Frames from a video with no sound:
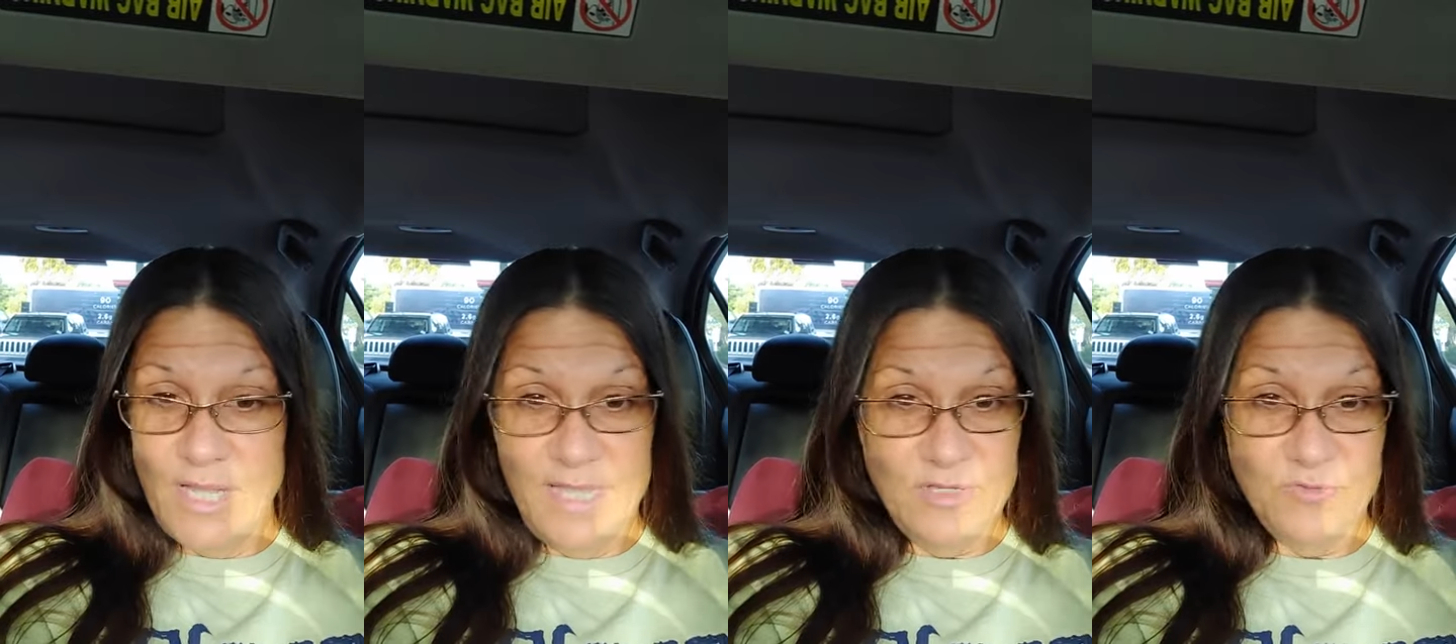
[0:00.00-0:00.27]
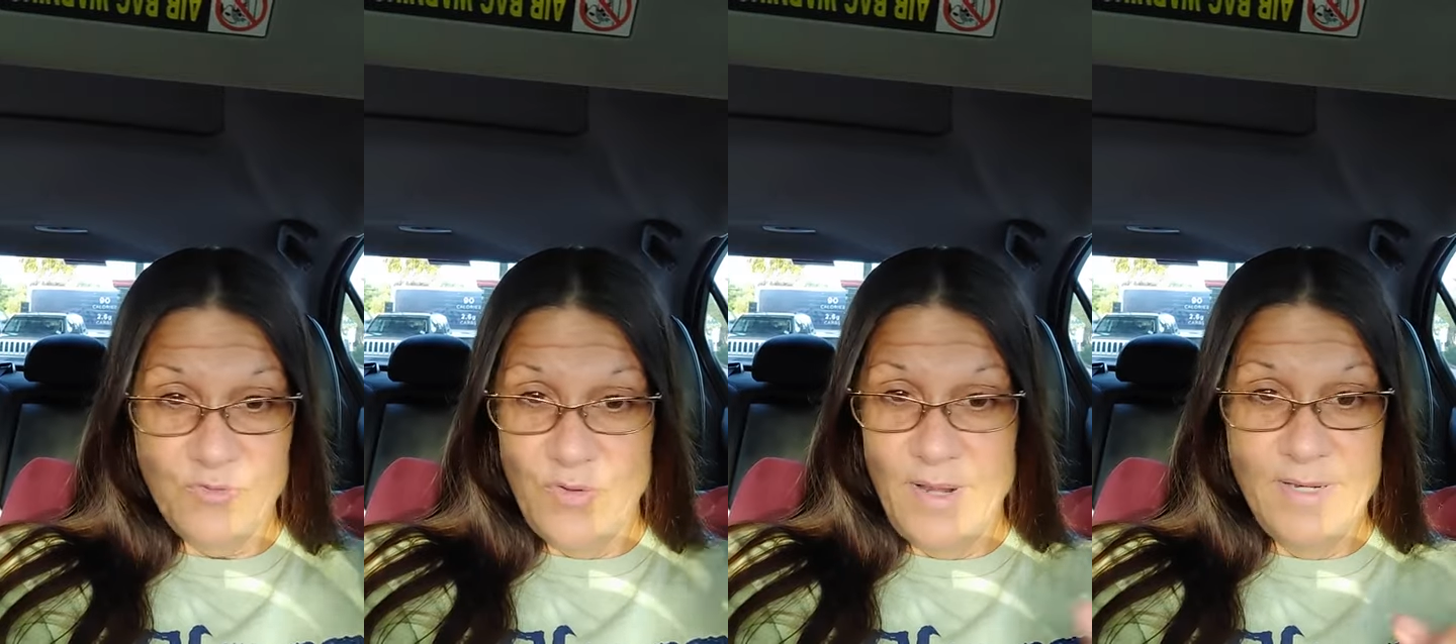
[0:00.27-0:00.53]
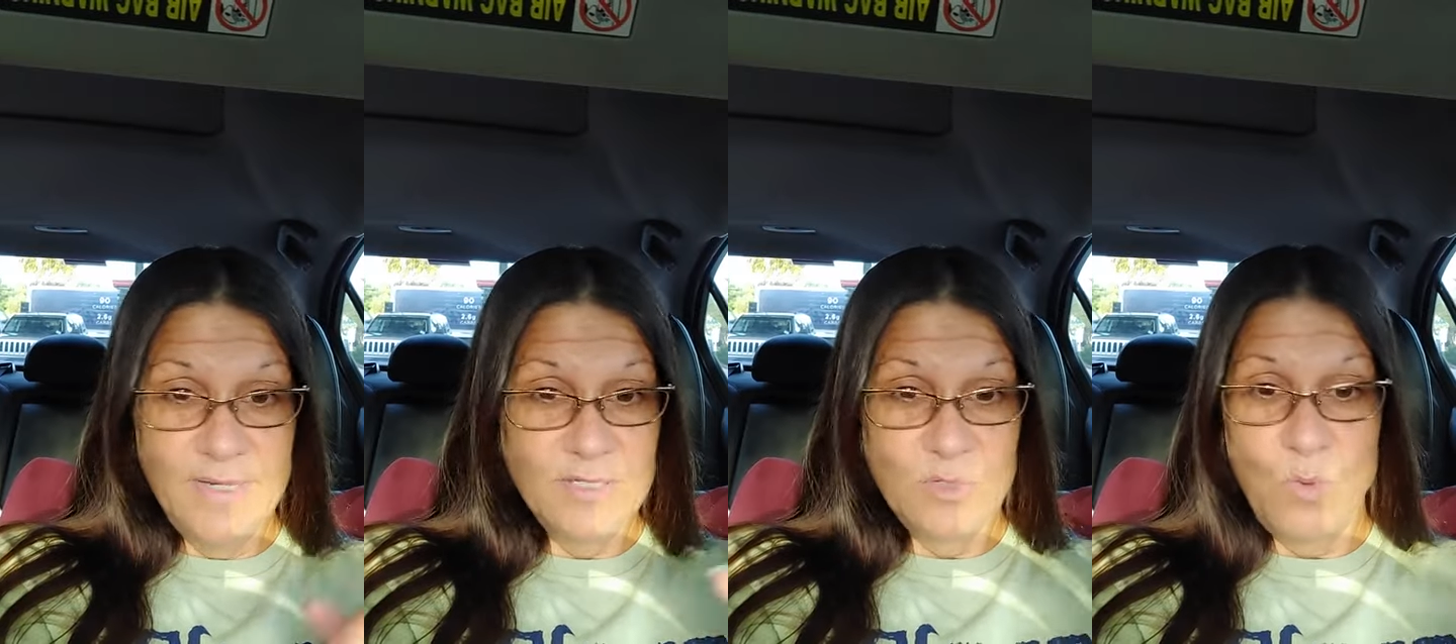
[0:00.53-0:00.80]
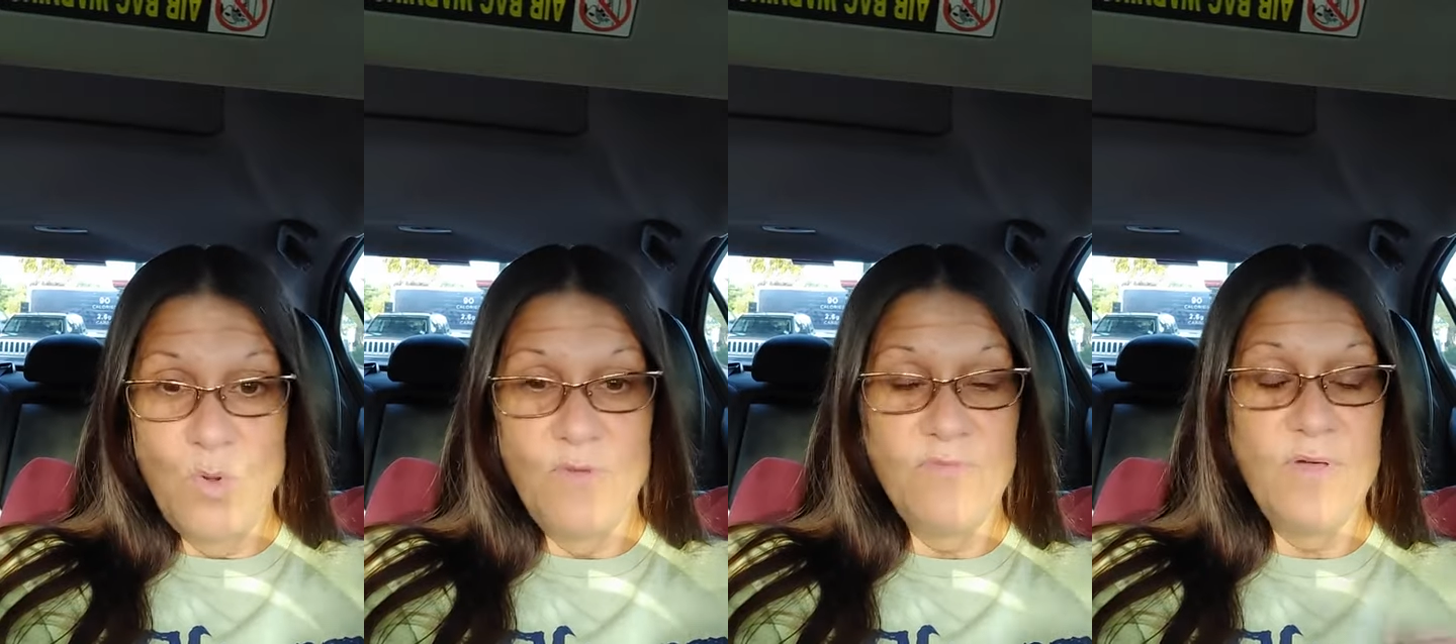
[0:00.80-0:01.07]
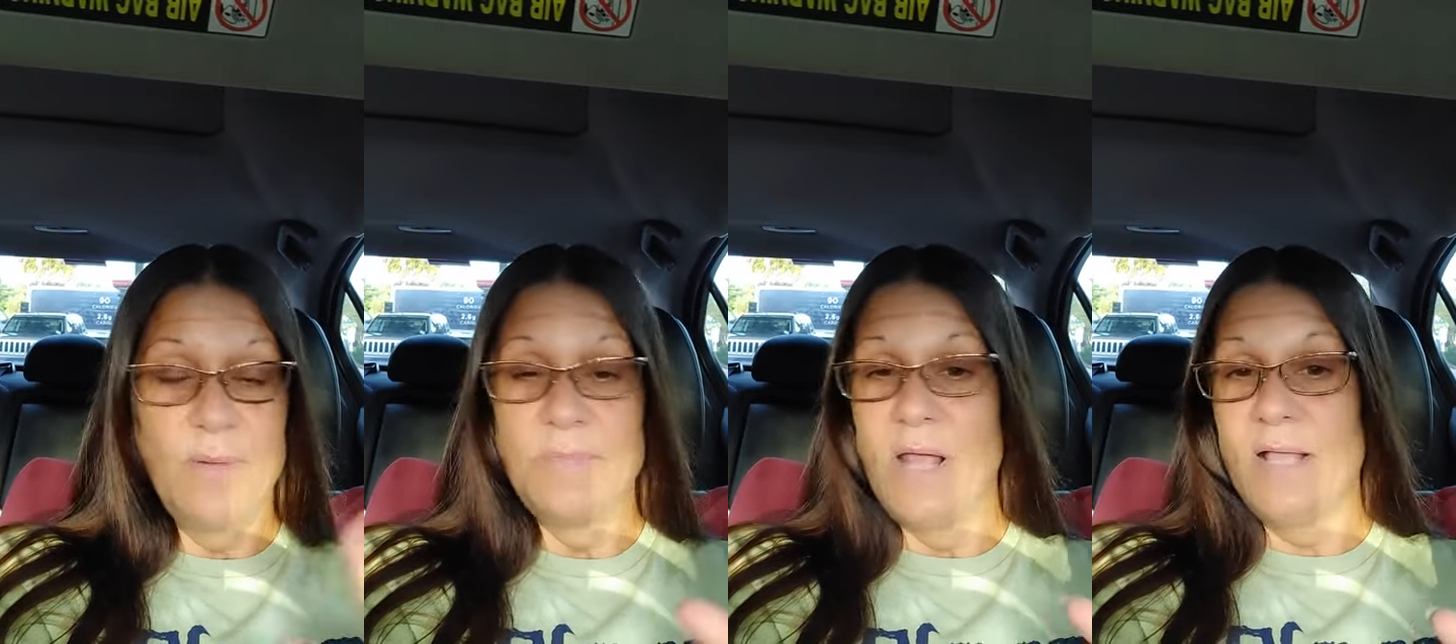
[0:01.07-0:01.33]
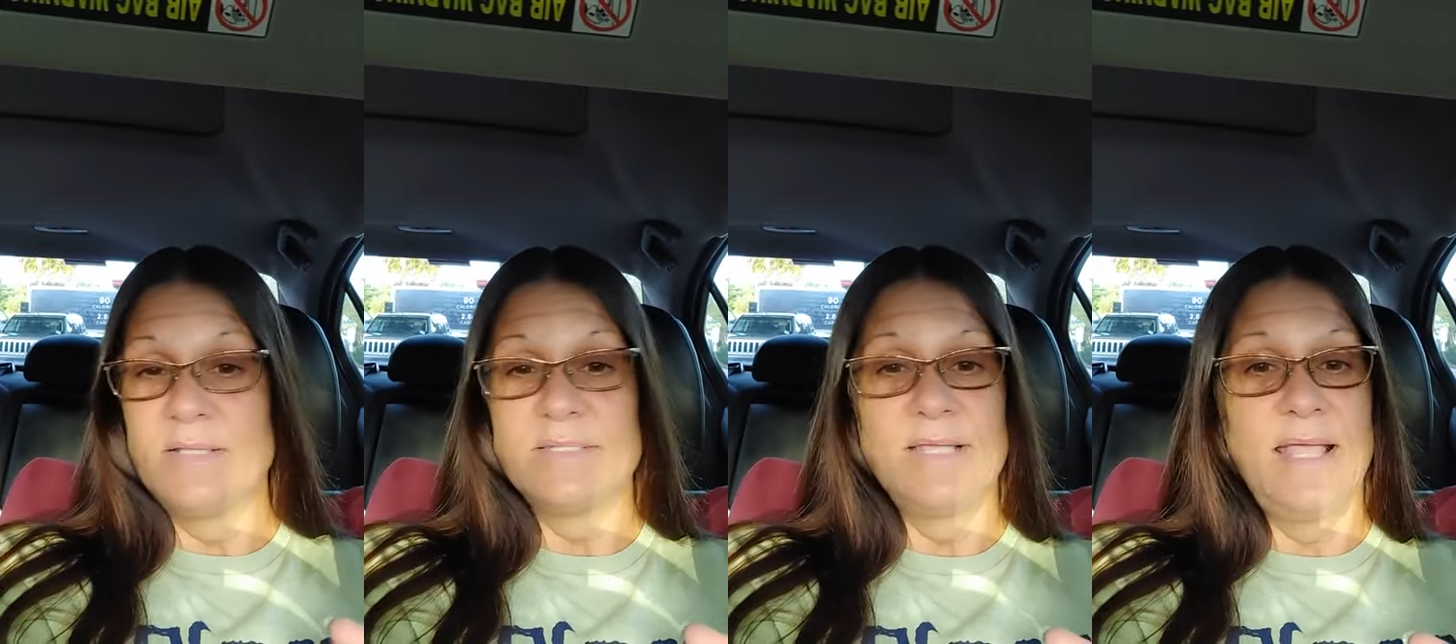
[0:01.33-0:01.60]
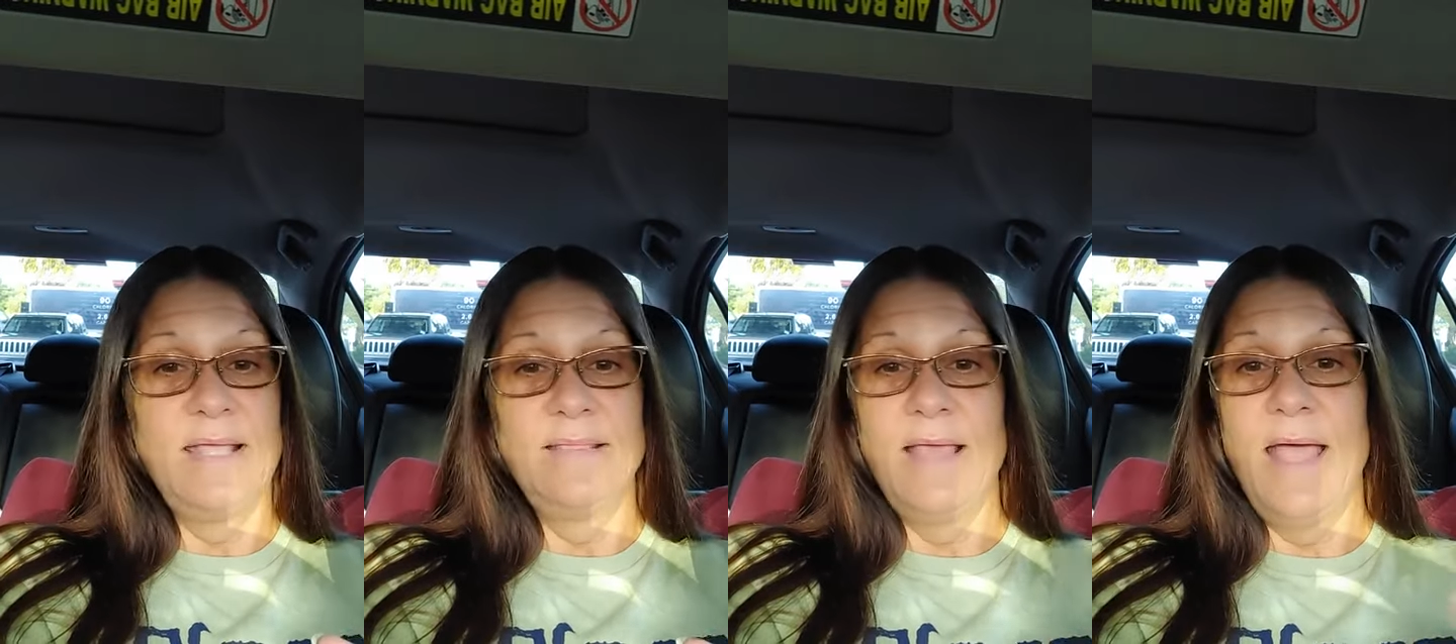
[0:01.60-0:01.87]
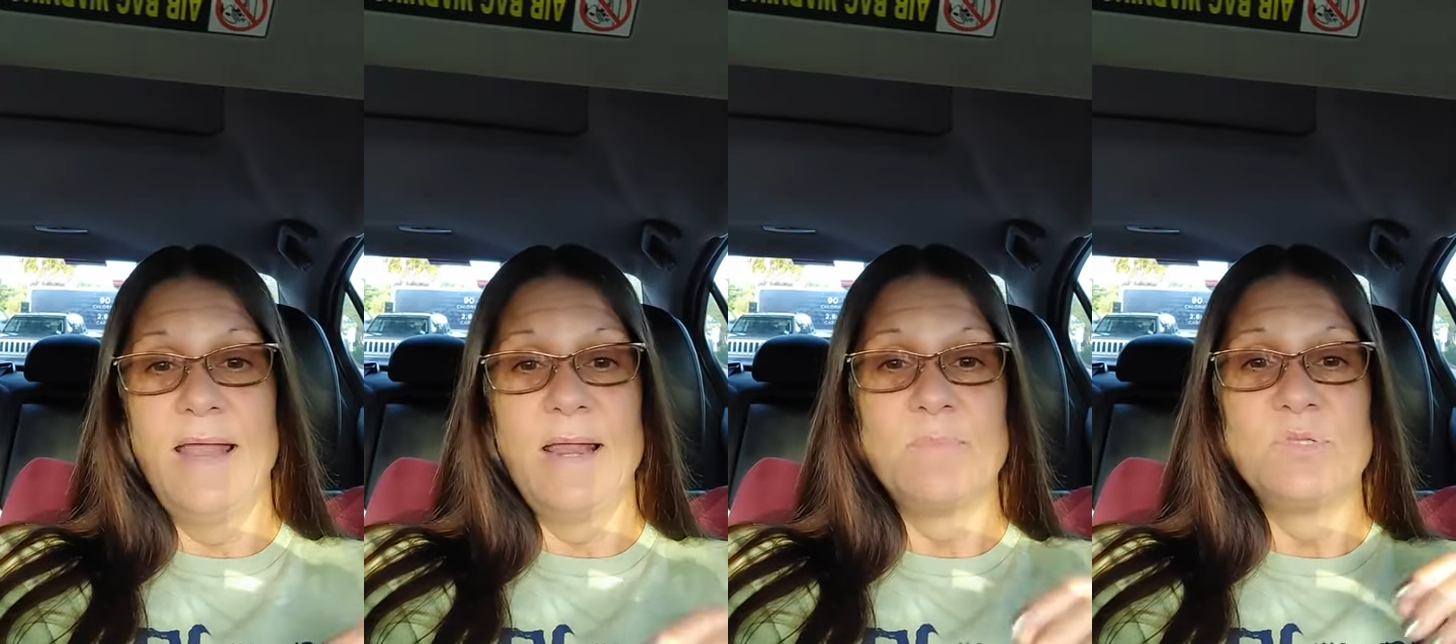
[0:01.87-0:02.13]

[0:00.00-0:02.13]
His friend is a wolf. I'm not saying that.